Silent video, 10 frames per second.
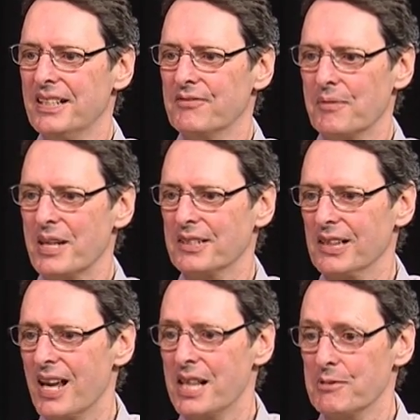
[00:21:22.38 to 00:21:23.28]
from that
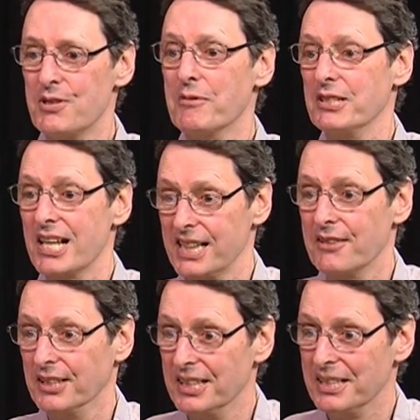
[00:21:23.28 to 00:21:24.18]
little island, which I was not allowed
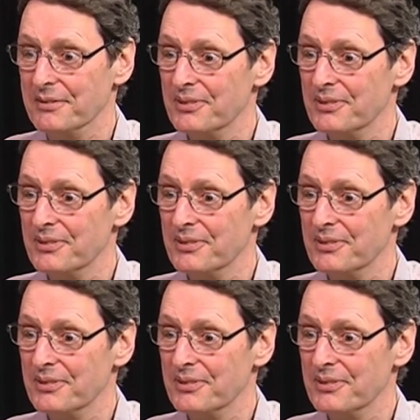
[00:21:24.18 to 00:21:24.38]
to leave.